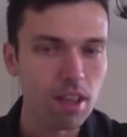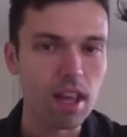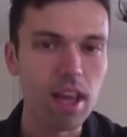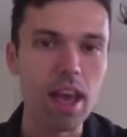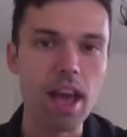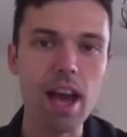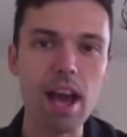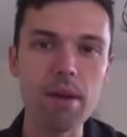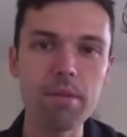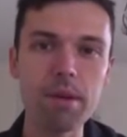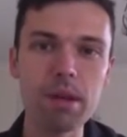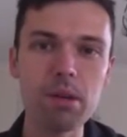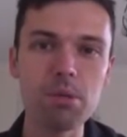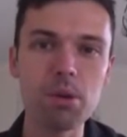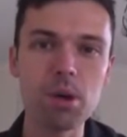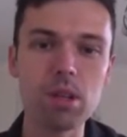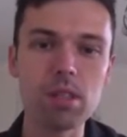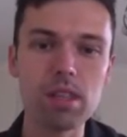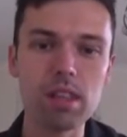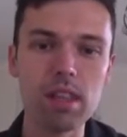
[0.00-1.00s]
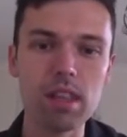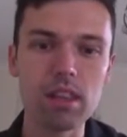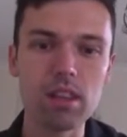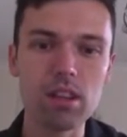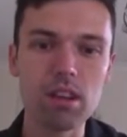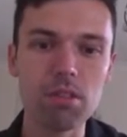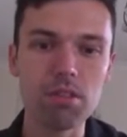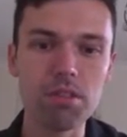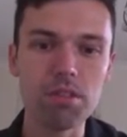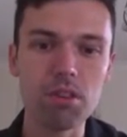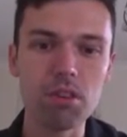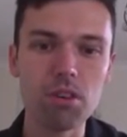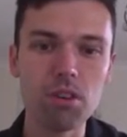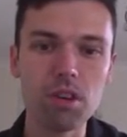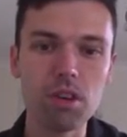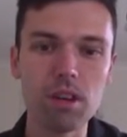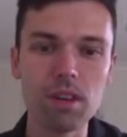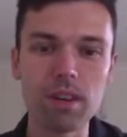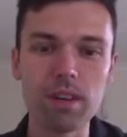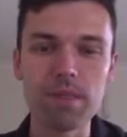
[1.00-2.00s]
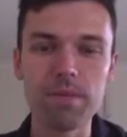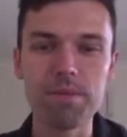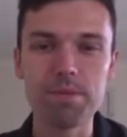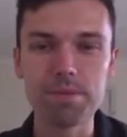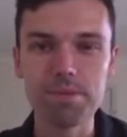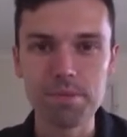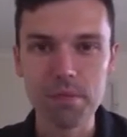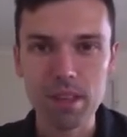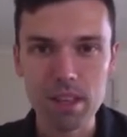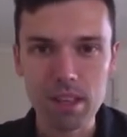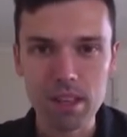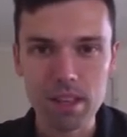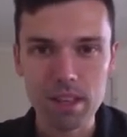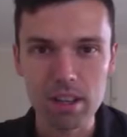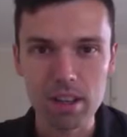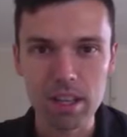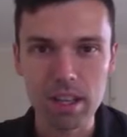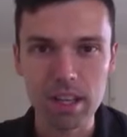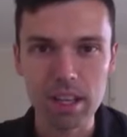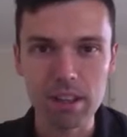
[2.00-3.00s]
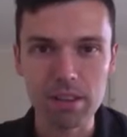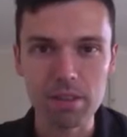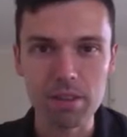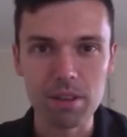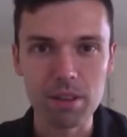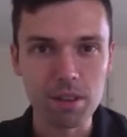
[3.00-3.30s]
How many words are they looking for? Okay,